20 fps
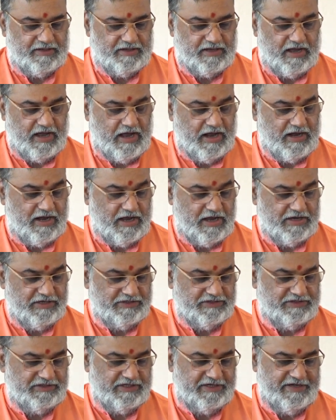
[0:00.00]

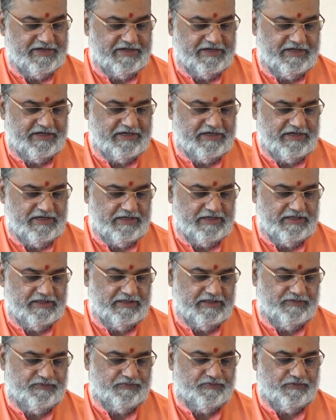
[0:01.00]
Akashchari deity
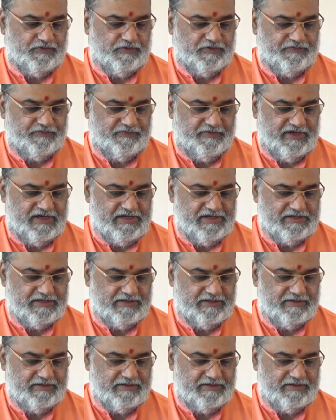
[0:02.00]
in the 4 feet.